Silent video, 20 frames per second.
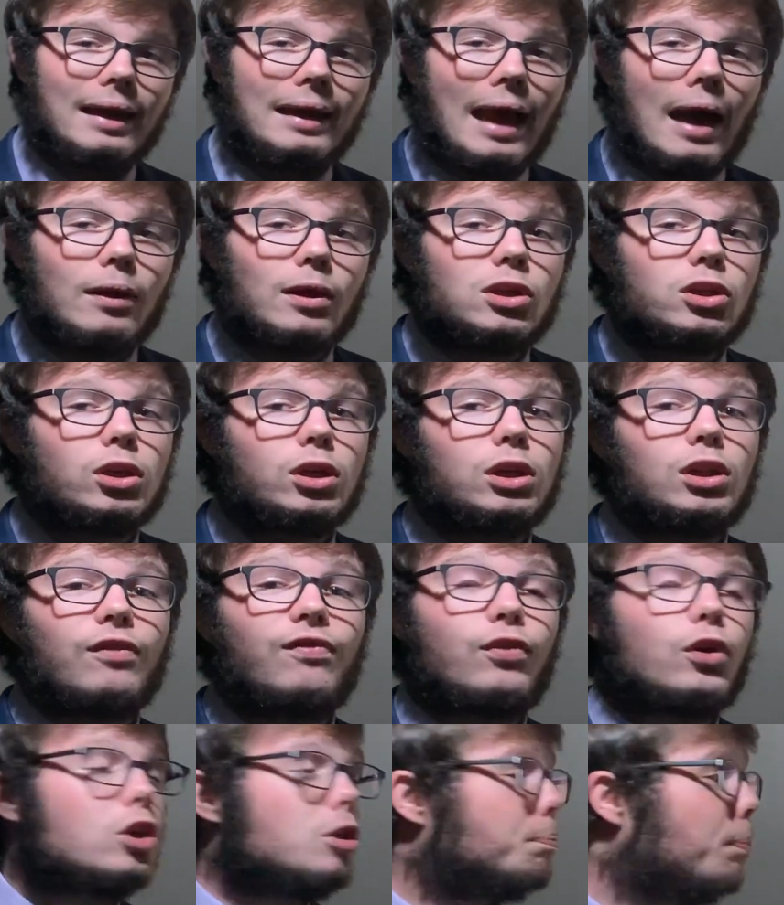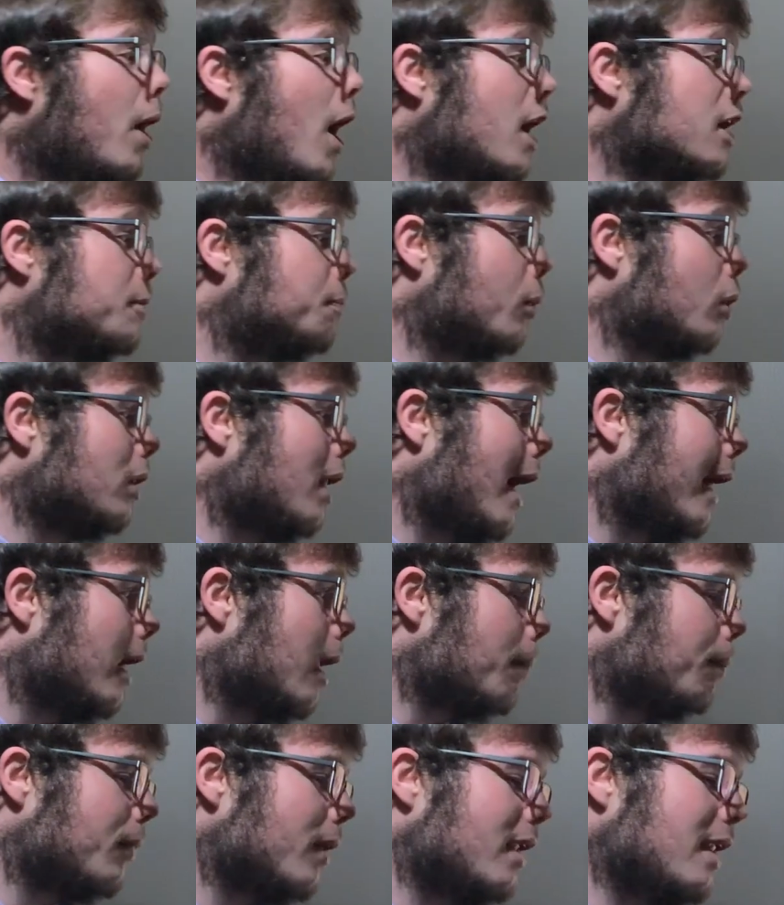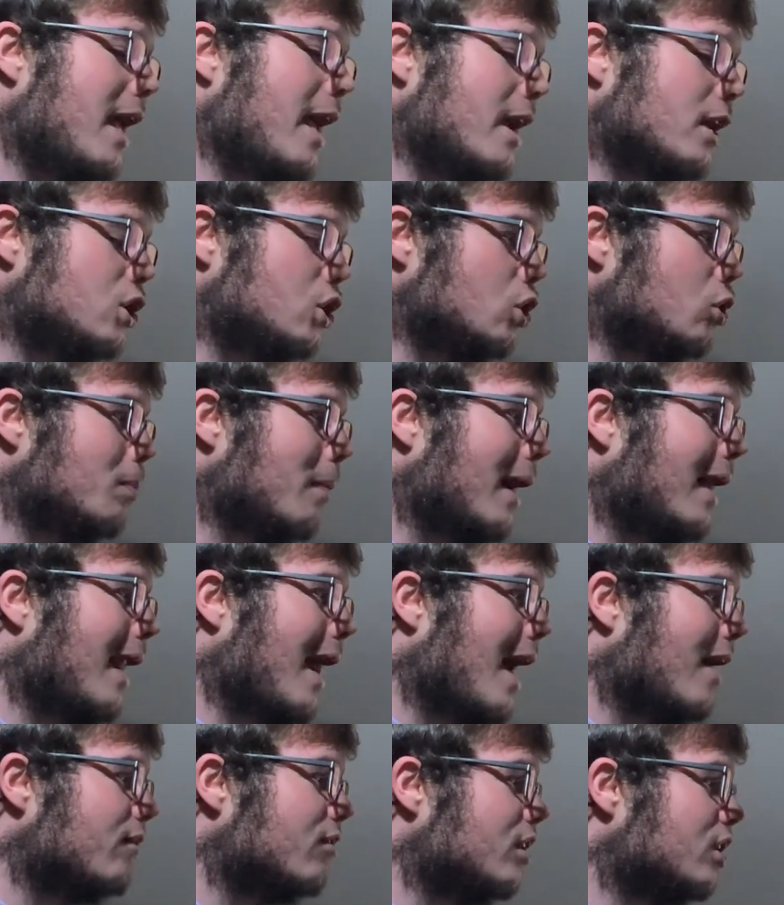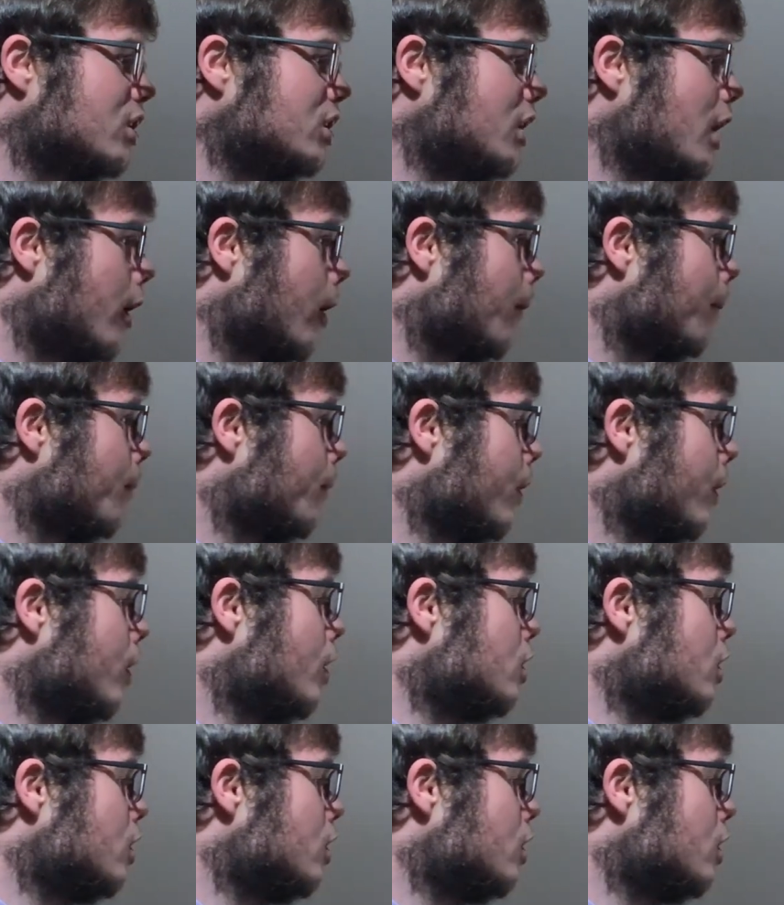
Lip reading: Now let's look at the first possible lineup that ASU might have this year.